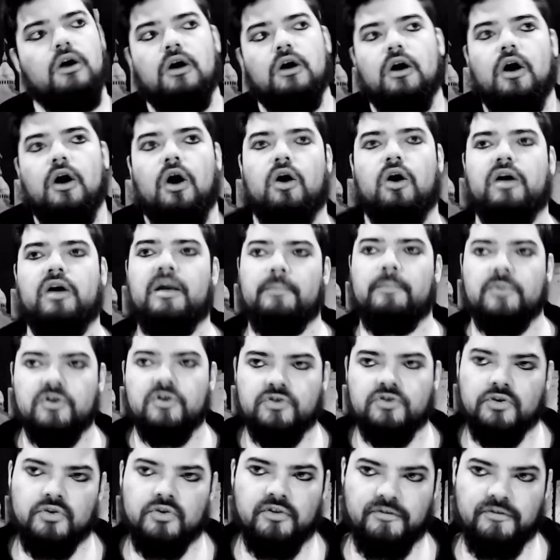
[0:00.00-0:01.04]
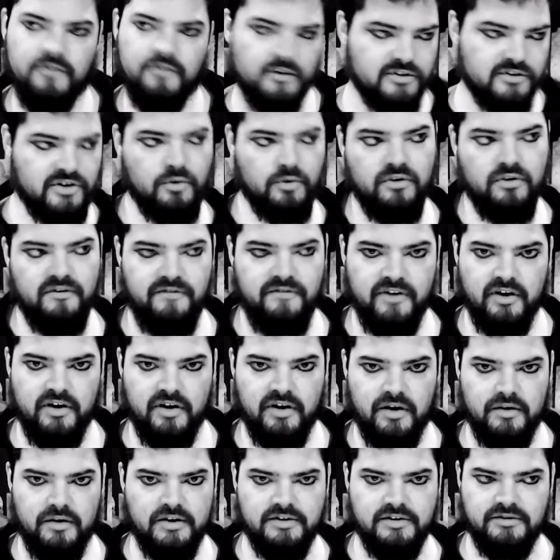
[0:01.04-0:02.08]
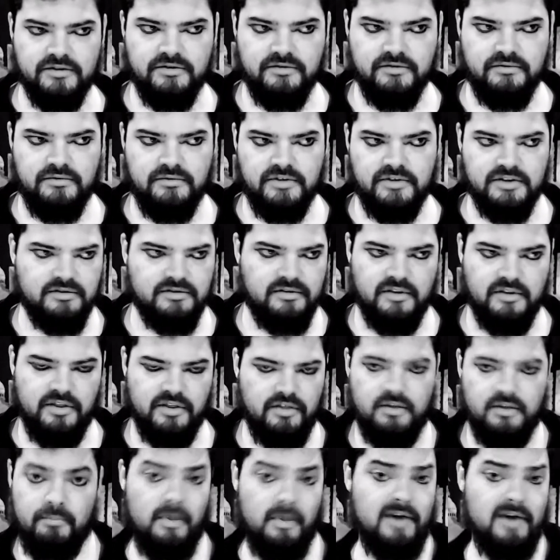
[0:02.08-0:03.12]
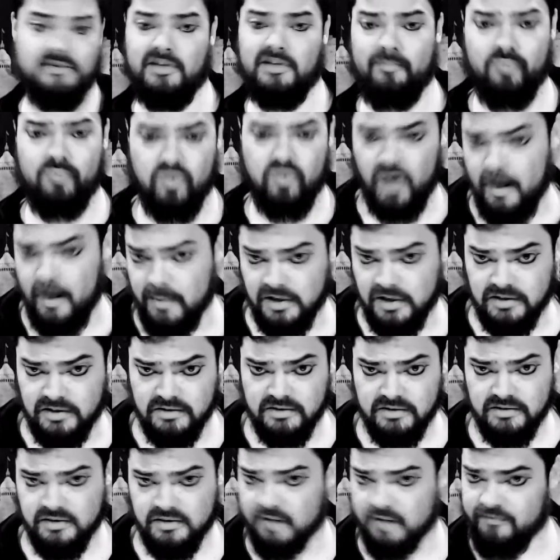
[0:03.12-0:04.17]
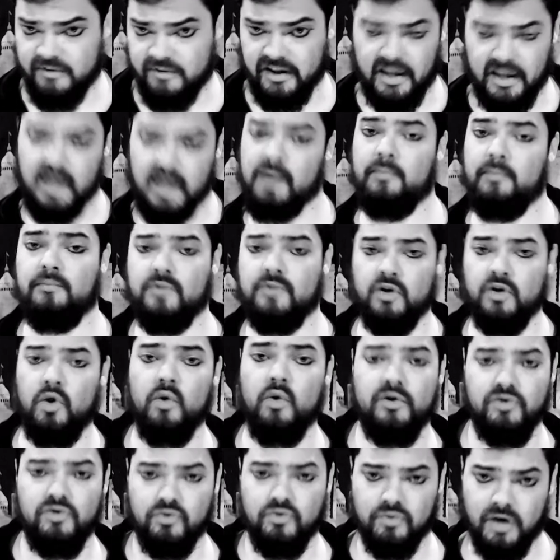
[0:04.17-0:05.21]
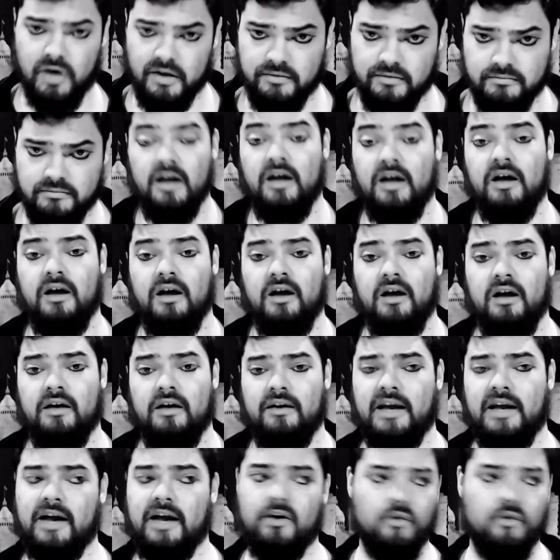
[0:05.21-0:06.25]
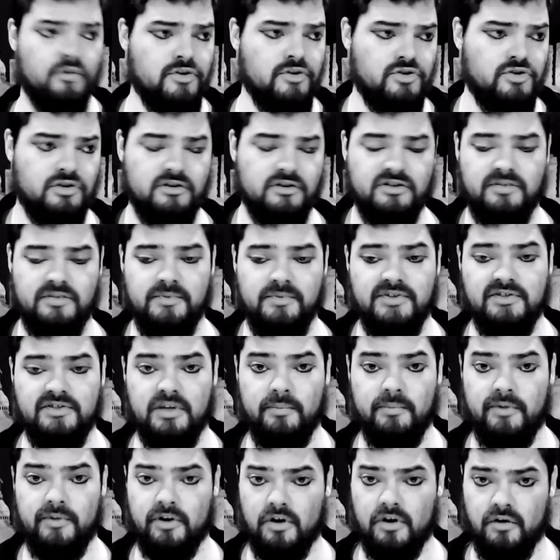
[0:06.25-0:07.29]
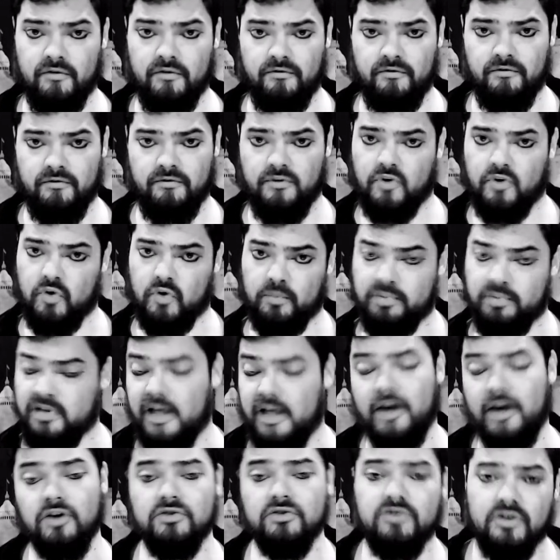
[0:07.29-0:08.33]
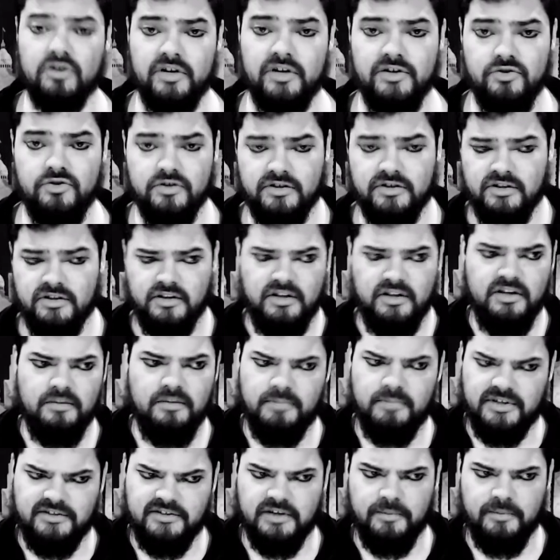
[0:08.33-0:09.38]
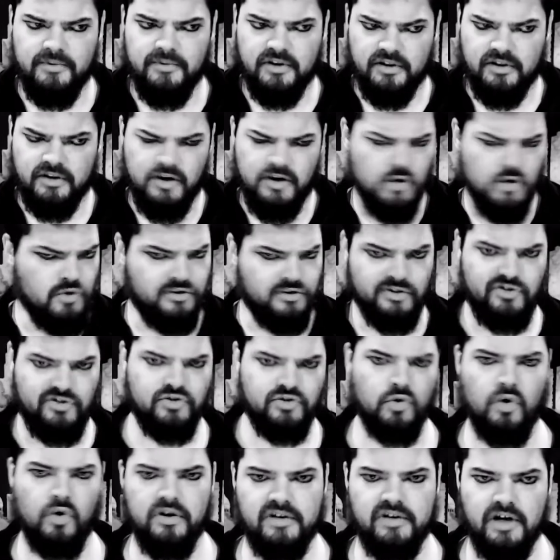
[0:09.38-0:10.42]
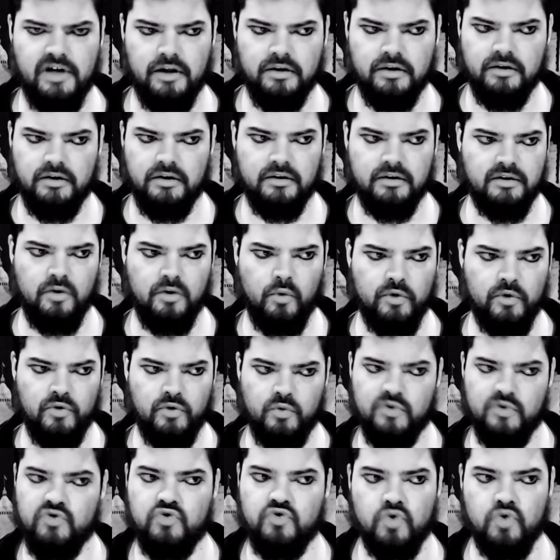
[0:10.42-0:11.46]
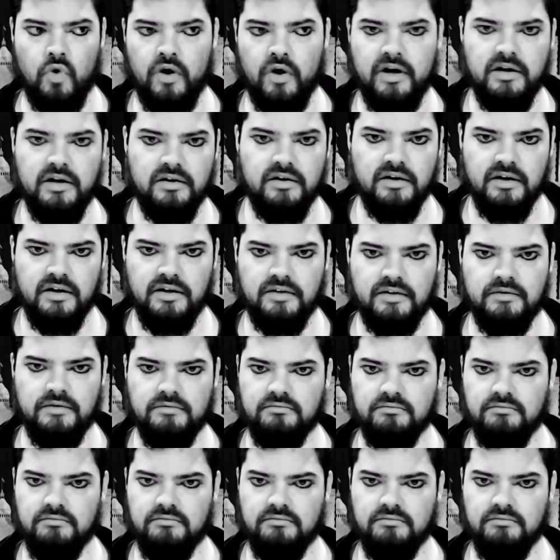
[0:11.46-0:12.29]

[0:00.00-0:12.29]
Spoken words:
Okay, so the first thing I want to figure out is just the basic premise of the game you're going to run. Not only should this be something all of your players are interested in, but something that you as a storyteller are going to enjoy and